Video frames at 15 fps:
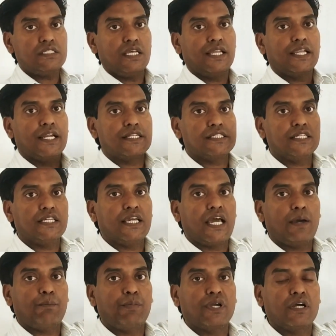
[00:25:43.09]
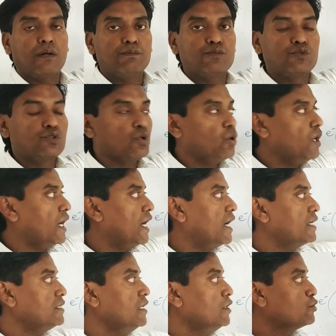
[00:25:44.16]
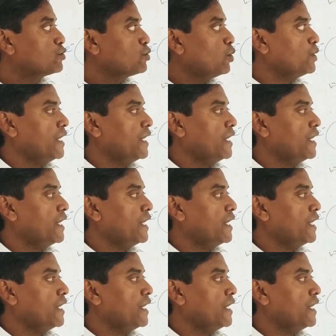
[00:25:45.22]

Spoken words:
this energy gap becomes so large